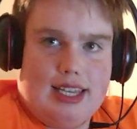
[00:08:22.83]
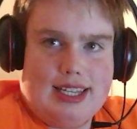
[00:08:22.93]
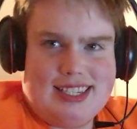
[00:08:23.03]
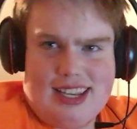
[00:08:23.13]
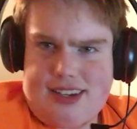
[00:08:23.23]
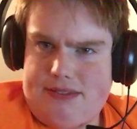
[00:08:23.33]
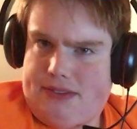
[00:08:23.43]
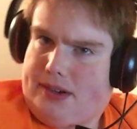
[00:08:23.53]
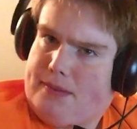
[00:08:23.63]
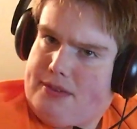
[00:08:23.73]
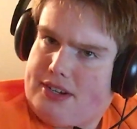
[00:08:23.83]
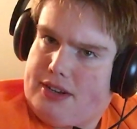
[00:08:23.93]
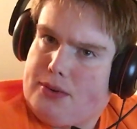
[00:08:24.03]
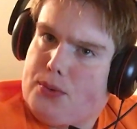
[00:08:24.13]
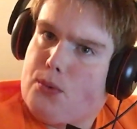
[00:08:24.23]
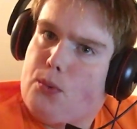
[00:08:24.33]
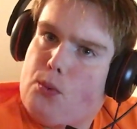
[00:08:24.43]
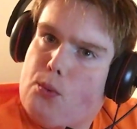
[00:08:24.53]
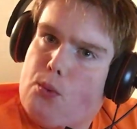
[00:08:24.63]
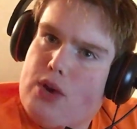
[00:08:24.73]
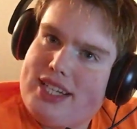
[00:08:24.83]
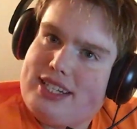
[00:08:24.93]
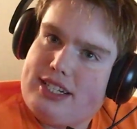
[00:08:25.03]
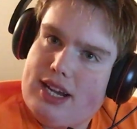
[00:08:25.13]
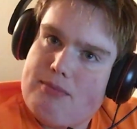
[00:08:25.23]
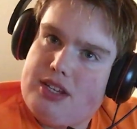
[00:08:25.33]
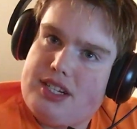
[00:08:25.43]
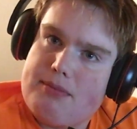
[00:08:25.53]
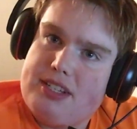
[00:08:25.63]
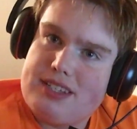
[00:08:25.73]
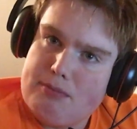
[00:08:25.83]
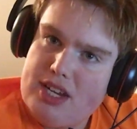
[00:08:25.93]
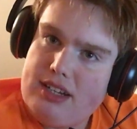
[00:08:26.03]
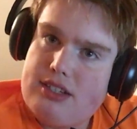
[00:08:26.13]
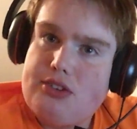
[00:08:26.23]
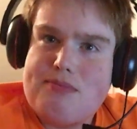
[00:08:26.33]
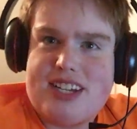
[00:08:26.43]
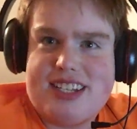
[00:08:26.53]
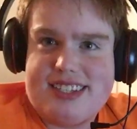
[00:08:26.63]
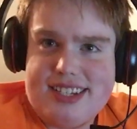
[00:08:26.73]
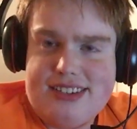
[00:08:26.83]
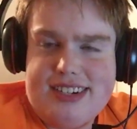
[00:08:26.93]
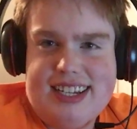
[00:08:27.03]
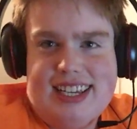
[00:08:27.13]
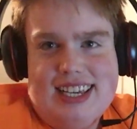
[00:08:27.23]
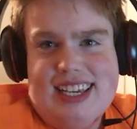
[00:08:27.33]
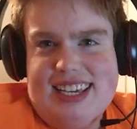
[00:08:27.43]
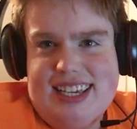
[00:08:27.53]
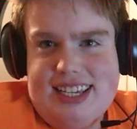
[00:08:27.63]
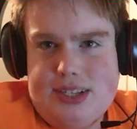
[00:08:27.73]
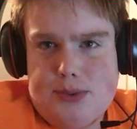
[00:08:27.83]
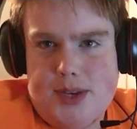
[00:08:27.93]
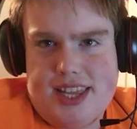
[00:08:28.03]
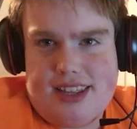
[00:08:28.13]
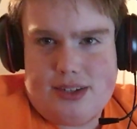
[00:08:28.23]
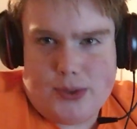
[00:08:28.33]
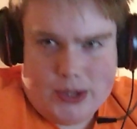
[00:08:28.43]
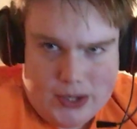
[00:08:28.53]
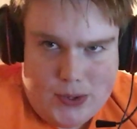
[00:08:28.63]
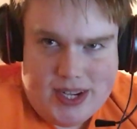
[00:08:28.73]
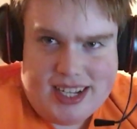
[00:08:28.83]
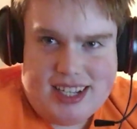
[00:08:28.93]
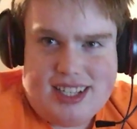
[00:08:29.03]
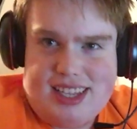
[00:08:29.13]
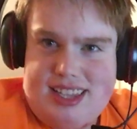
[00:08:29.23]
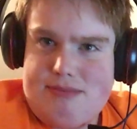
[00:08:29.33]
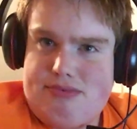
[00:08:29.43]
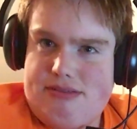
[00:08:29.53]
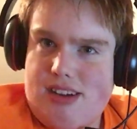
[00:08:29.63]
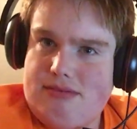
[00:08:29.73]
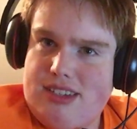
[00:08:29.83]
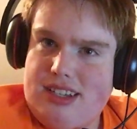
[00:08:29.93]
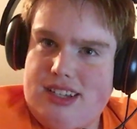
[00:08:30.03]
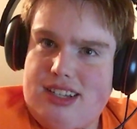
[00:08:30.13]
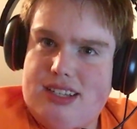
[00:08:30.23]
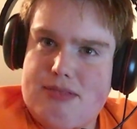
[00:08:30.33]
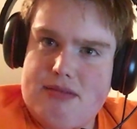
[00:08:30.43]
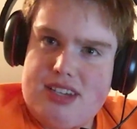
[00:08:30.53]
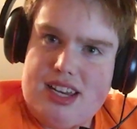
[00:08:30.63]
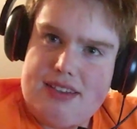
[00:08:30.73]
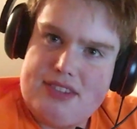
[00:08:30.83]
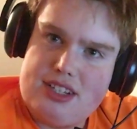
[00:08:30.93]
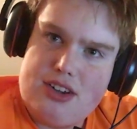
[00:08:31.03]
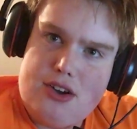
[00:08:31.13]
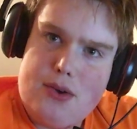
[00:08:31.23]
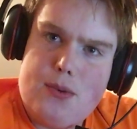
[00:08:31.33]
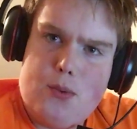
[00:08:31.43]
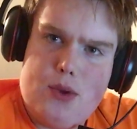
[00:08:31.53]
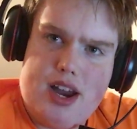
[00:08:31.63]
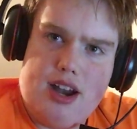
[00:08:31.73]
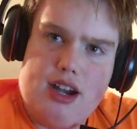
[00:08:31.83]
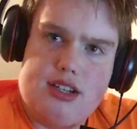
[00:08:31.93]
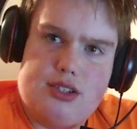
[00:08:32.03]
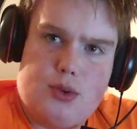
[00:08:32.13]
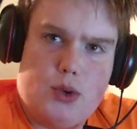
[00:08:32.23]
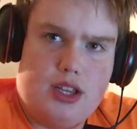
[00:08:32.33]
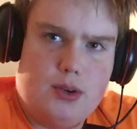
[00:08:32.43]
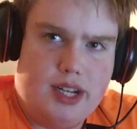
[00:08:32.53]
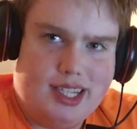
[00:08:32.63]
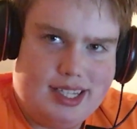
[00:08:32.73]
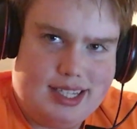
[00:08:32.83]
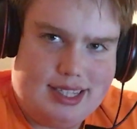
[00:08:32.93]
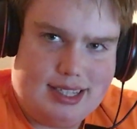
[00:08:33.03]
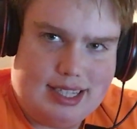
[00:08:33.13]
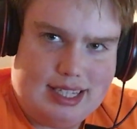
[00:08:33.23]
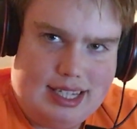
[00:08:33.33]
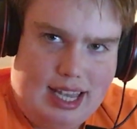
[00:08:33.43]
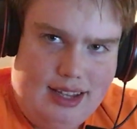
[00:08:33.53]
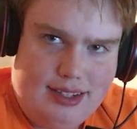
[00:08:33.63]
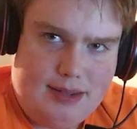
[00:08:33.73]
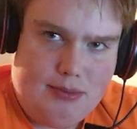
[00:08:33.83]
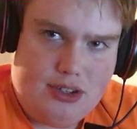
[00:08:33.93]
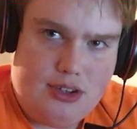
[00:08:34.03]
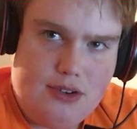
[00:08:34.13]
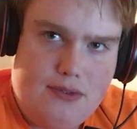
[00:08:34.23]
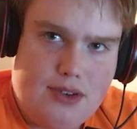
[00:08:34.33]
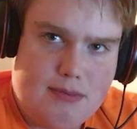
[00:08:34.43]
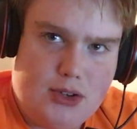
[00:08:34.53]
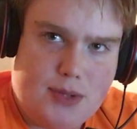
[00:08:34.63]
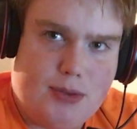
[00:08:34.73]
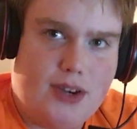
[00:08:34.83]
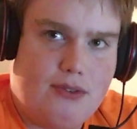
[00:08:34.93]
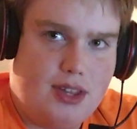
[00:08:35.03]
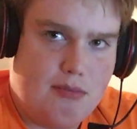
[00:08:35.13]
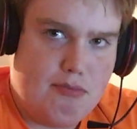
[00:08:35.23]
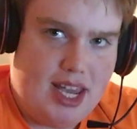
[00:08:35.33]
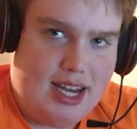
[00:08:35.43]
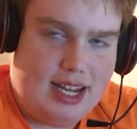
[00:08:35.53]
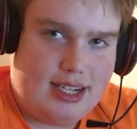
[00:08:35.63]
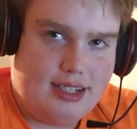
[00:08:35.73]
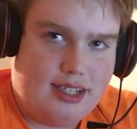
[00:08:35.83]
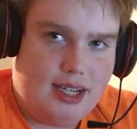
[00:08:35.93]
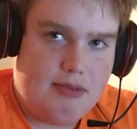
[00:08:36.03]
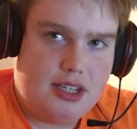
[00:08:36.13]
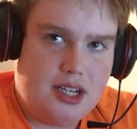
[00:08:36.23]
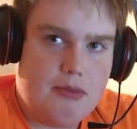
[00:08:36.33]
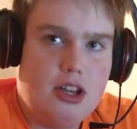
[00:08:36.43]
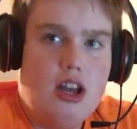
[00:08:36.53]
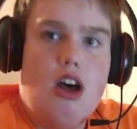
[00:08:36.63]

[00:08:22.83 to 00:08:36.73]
It's not confirmed which championship he's committing to, but considering he's with Toyota, he's probably gonna have to go where Toyota tells him to, for the most part, for the main national championship.